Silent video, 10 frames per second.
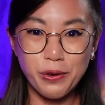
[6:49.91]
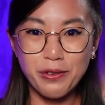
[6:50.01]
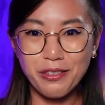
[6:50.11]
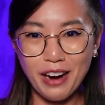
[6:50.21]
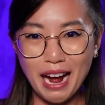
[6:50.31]

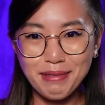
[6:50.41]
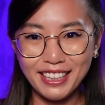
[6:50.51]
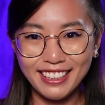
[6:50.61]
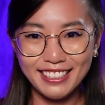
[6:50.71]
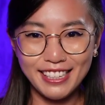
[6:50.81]
wrapping
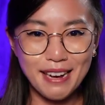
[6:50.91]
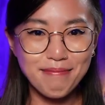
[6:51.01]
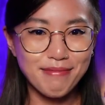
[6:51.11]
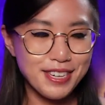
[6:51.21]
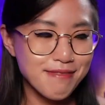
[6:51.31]
this
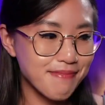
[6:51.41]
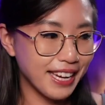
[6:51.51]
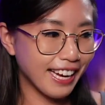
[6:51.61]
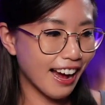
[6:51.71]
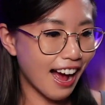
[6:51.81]
up, to
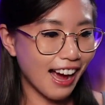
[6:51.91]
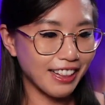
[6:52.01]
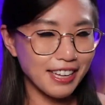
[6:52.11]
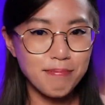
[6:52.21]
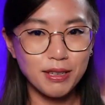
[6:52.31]
me, I
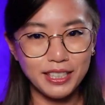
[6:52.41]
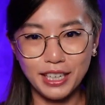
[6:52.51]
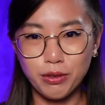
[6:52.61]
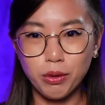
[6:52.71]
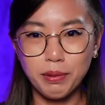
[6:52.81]
think
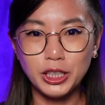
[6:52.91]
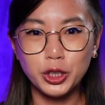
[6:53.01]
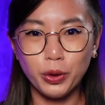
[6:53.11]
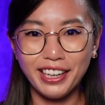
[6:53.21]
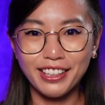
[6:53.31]
Predict will be
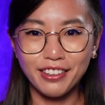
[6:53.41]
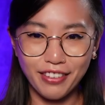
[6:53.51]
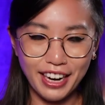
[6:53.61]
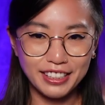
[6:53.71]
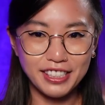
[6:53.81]
joining the
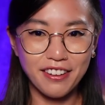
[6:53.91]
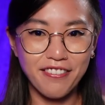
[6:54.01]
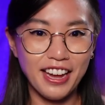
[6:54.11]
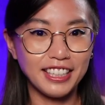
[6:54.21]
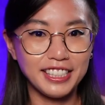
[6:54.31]
ranks of
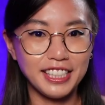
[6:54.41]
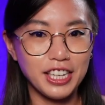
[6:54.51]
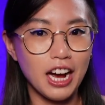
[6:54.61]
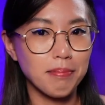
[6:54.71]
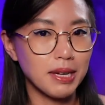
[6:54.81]
Fantasy
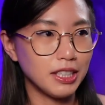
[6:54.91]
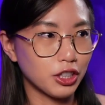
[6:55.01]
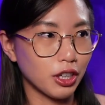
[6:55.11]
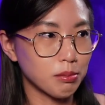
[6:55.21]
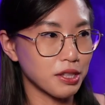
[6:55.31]
Top in
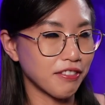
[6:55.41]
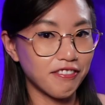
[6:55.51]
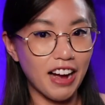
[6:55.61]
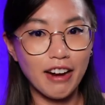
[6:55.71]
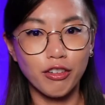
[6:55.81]
terms of
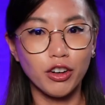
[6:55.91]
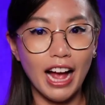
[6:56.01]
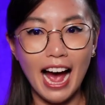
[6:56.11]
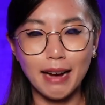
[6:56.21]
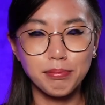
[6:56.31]
viral
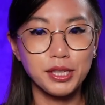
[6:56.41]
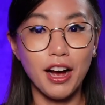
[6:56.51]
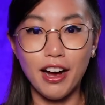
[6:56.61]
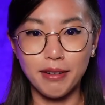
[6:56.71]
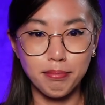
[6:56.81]
apps
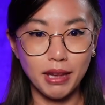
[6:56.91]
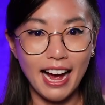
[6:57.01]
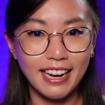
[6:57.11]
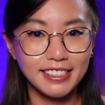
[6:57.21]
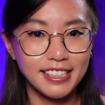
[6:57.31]
on
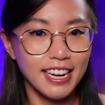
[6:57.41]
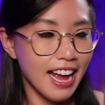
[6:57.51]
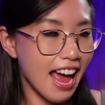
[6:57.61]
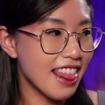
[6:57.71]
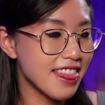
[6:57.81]
Blast.
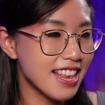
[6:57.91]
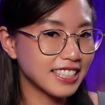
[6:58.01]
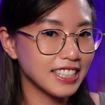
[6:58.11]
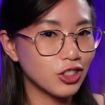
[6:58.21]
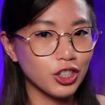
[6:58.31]
And this
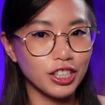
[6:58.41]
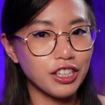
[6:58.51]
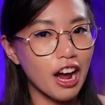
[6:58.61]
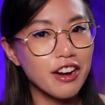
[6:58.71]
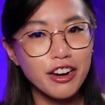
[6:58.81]
is just
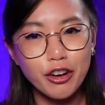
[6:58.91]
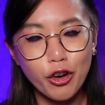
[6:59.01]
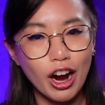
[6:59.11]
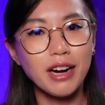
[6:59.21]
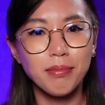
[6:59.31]
an
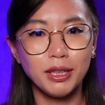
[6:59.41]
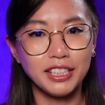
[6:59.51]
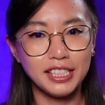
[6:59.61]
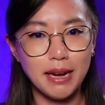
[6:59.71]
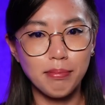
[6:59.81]
incredible
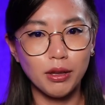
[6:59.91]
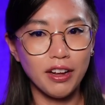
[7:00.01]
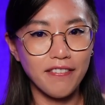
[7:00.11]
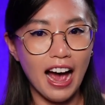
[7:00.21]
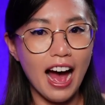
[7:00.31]
example
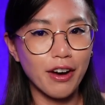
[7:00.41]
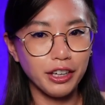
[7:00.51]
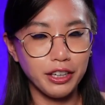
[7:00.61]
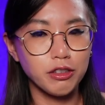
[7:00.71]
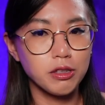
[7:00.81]
of how to
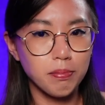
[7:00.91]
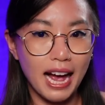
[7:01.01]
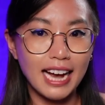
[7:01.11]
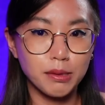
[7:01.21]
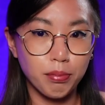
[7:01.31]
use
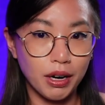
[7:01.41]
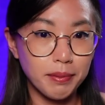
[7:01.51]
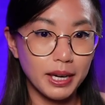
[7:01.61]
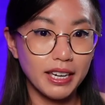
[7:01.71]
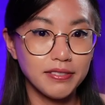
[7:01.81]
Blast
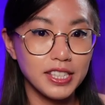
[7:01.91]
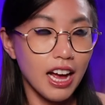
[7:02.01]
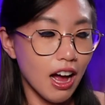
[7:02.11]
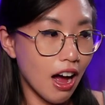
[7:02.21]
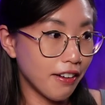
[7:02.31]
primitives
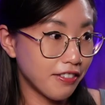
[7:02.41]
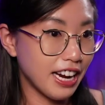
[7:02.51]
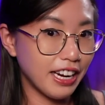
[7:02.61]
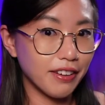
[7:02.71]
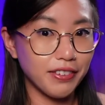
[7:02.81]
of
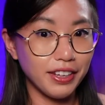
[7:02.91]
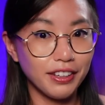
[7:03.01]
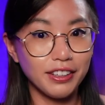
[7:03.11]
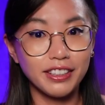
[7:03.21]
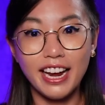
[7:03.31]
native
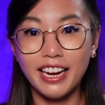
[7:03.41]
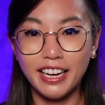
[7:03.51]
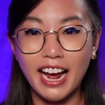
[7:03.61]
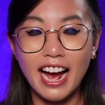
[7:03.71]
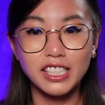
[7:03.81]
yield and
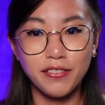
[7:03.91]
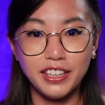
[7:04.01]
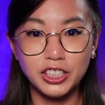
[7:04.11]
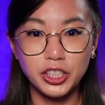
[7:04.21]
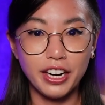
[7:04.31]
gas fee
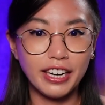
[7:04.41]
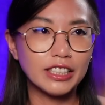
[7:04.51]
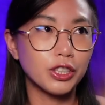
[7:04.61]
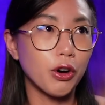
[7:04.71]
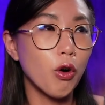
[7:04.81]
sharing
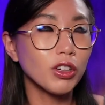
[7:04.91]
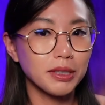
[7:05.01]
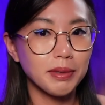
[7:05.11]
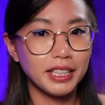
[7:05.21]
to ultimately